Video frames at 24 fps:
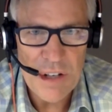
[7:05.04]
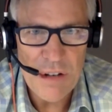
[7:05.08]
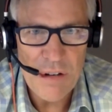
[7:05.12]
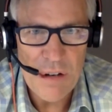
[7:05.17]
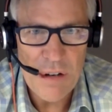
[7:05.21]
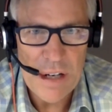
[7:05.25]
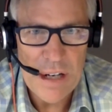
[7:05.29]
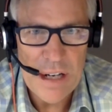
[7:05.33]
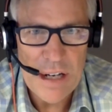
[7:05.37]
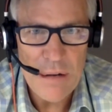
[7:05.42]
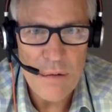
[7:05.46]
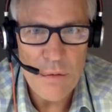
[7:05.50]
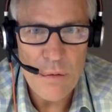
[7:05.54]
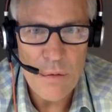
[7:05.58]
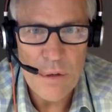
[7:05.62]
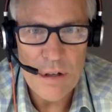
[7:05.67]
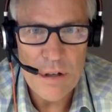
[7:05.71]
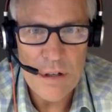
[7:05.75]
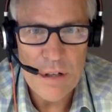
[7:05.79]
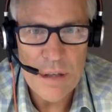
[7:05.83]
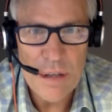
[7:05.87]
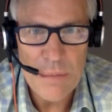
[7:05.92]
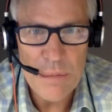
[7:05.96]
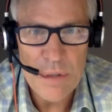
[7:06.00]
figuring out what
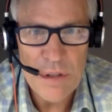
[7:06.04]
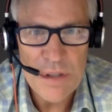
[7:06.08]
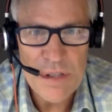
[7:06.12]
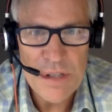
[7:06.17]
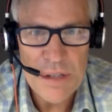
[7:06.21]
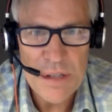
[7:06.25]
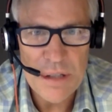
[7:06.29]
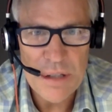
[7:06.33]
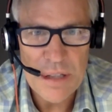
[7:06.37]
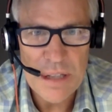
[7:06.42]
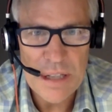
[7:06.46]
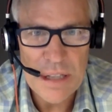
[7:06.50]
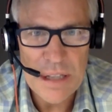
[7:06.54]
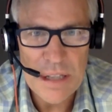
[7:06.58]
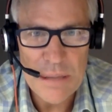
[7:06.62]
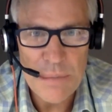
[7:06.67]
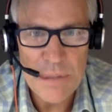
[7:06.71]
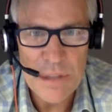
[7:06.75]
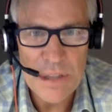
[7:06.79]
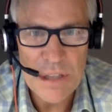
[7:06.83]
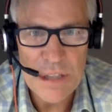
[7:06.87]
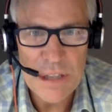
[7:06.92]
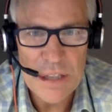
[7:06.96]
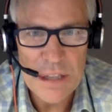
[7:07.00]
our numbers need to
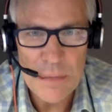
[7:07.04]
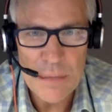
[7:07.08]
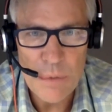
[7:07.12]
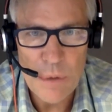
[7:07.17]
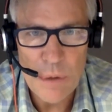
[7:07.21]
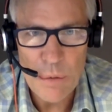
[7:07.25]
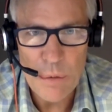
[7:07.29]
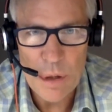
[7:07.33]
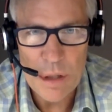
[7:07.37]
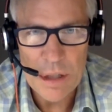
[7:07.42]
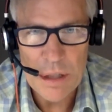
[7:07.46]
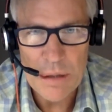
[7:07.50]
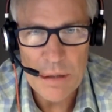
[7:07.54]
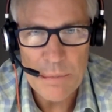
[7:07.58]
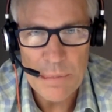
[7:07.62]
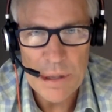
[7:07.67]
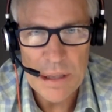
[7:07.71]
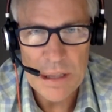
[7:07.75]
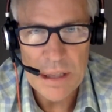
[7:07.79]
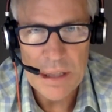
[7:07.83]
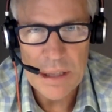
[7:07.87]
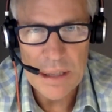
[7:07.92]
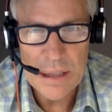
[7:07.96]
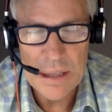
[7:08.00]
be, where we're going to
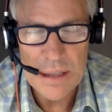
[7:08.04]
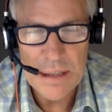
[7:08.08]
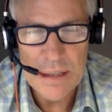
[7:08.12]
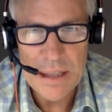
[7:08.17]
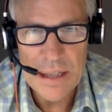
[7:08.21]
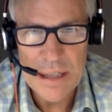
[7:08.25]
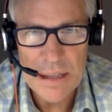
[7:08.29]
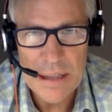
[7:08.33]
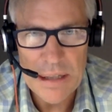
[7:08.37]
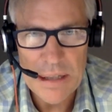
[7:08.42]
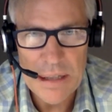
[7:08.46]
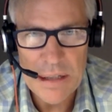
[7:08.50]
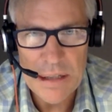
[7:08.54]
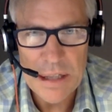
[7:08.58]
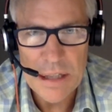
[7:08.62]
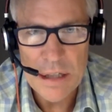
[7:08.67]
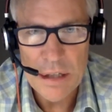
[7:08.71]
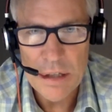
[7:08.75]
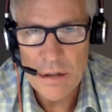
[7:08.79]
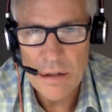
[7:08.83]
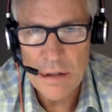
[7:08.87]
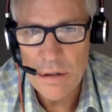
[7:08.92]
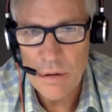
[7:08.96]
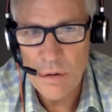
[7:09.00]
be at the end of the
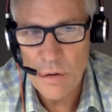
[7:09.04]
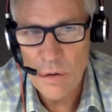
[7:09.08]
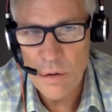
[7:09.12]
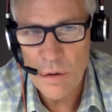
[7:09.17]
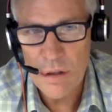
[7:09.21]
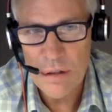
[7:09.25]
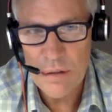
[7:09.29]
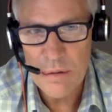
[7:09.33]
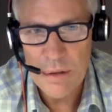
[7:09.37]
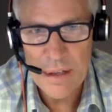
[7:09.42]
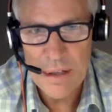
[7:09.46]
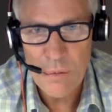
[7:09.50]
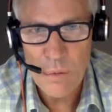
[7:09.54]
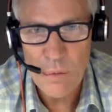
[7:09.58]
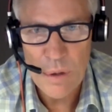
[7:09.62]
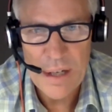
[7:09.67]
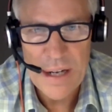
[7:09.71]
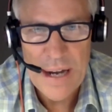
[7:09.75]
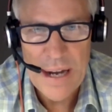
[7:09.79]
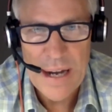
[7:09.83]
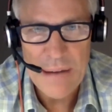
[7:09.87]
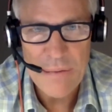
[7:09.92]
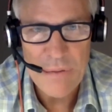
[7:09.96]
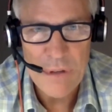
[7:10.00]
year or
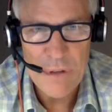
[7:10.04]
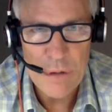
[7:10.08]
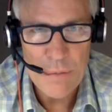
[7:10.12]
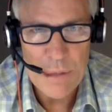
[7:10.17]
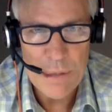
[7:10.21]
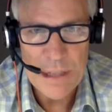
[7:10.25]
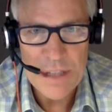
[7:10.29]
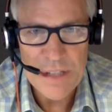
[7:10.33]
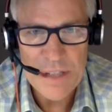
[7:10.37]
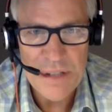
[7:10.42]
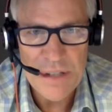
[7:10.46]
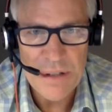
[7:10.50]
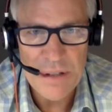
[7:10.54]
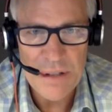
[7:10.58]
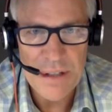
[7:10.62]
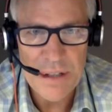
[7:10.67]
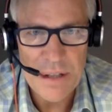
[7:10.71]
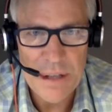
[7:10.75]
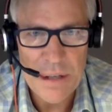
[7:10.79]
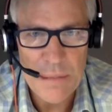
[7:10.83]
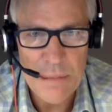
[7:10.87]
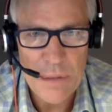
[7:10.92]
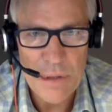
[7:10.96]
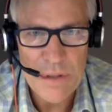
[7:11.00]
what have you, based on
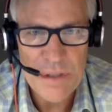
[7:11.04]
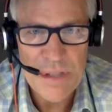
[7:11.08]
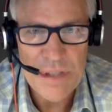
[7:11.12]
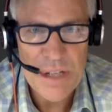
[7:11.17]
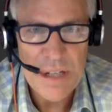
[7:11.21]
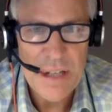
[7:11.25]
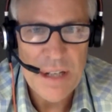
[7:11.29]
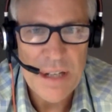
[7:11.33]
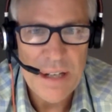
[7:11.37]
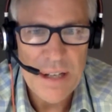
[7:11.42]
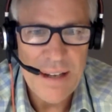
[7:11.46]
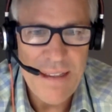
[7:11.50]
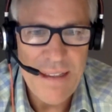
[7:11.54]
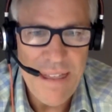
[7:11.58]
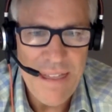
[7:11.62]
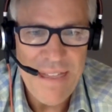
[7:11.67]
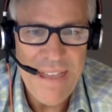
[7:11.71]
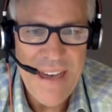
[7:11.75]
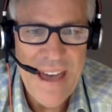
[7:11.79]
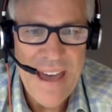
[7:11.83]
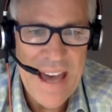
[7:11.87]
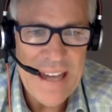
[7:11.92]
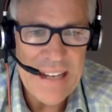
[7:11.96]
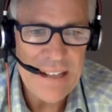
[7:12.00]
the numbers.
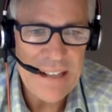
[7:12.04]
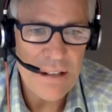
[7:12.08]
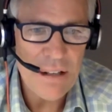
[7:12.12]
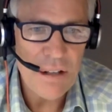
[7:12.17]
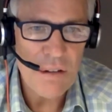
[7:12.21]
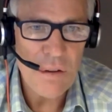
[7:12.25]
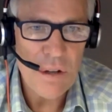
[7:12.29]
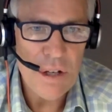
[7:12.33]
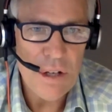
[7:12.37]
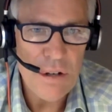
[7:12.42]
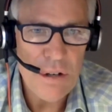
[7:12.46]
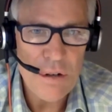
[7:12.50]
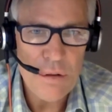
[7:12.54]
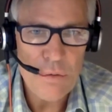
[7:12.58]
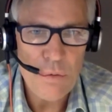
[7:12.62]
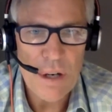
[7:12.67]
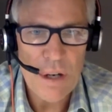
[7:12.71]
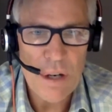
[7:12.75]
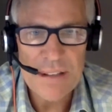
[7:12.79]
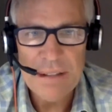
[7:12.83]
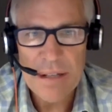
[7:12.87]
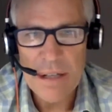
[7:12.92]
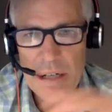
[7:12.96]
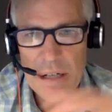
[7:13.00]
That alone
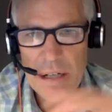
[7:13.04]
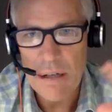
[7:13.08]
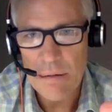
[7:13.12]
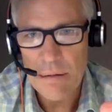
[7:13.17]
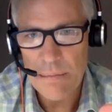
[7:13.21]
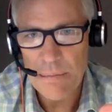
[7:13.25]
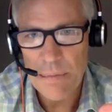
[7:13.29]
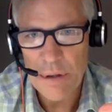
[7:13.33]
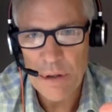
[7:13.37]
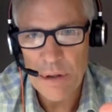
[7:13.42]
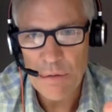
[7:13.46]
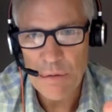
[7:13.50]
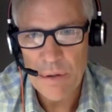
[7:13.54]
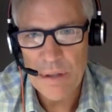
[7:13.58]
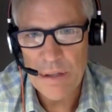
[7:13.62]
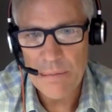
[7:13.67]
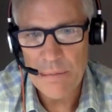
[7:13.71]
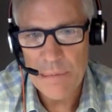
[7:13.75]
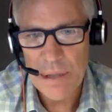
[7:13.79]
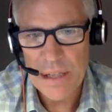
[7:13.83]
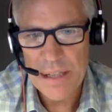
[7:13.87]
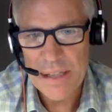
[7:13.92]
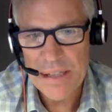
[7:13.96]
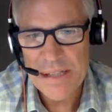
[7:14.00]
right there, between
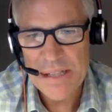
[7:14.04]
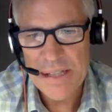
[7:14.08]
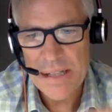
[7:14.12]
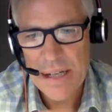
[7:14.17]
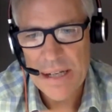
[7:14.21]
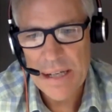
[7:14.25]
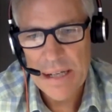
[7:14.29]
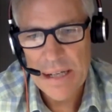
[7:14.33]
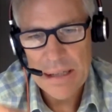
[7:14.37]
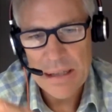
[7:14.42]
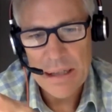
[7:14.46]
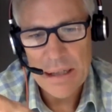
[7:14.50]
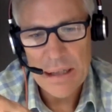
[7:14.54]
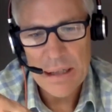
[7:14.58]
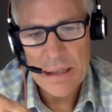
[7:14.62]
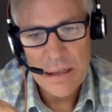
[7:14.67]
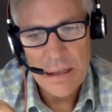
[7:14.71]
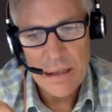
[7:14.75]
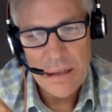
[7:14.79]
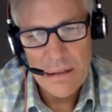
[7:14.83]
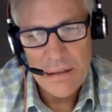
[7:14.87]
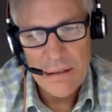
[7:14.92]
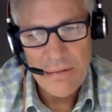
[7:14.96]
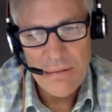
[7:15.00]
the mindset
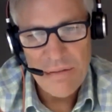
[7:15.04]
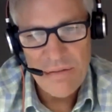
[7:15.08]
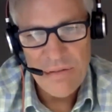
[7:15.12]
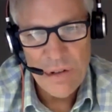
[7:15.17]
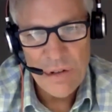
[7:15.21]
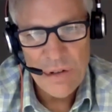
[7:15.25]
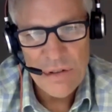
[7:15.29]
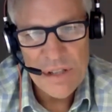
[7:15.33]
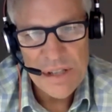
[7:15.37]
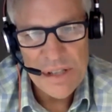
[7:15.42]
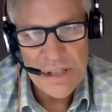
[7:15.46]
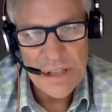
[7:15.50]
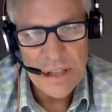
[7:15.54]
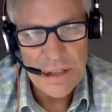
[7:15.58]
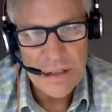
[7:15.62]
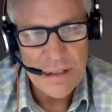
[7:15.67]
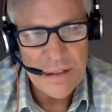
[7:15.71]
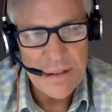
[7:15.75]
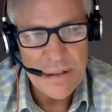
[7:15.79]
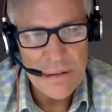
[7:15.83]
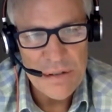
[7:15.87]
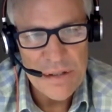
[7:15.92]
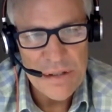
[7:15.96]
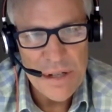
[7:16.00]
and focusing
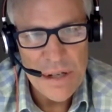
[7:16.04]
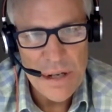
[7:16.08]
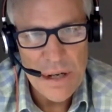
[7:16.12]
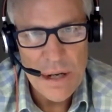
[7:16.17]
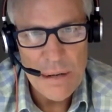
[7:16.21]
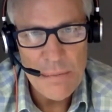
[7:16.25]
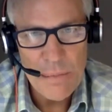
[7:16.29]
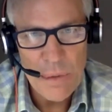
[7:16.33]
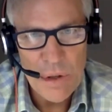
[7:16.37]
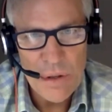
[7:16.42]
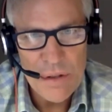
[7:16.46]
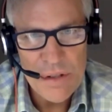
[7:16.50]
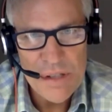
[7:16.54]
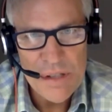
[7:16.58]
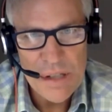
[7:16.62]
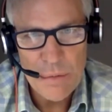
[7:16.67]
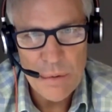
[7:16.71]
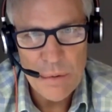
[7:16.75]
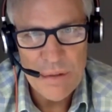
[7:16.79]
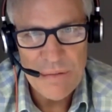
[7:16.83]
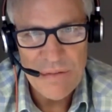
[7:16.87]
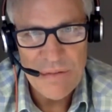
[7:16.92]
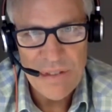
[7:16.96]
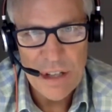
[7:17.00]
on those numbers
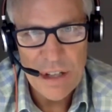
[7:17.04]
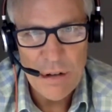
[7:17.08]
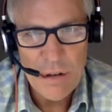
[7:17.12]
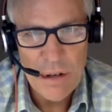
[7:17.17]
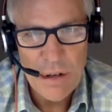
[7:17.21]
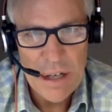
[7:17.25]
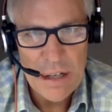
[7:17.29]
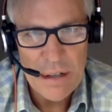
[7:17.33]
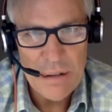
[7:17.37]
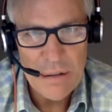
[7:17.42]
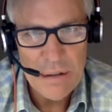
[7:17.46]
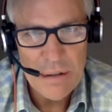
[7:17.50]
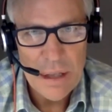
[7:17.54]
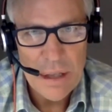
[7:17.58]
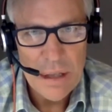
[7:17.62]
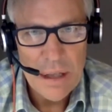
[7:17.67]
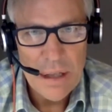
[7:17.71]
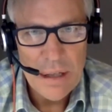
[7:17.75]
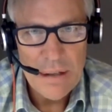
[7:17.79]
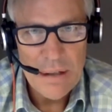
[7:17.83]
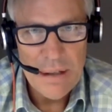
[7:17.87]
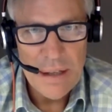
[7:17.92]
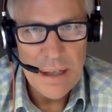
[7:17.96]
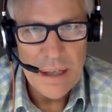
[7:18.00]
that we figure out,
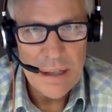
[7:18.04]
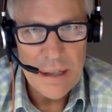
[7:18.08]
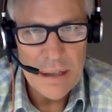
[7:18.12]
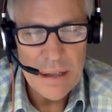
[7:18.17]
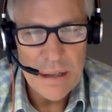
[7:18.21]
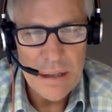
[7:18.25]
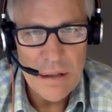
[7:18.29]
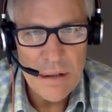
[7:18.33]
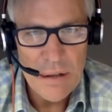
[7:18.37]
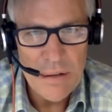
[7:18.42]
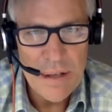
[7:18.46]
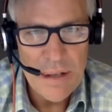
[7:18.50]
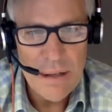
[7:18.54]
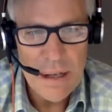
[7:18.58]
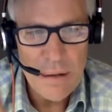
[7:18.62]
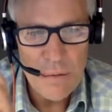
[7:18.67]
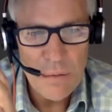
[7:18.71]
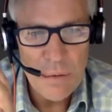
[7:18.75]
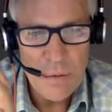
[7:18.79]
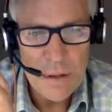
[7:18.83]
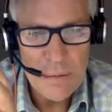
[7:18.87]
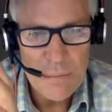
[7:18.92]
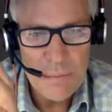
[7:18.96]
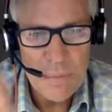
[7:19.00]
that, you know,
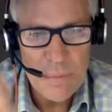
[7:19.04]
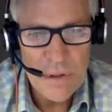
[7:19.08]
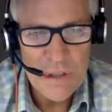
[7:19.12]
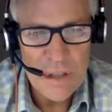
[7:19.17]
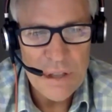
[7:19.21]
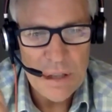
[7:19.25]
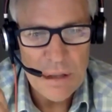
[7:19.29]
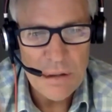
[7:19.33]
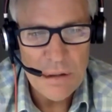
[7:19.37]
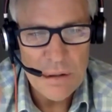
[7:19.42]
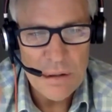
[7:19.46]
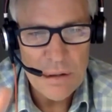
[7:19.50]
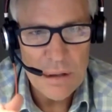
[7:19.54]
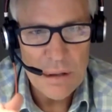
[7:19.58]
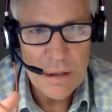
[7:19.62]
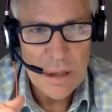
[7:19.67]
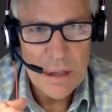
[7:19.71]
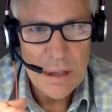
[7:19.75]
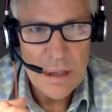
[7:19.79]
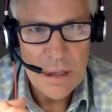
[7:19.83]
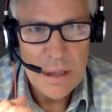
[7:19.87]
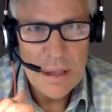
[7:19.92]
that one particular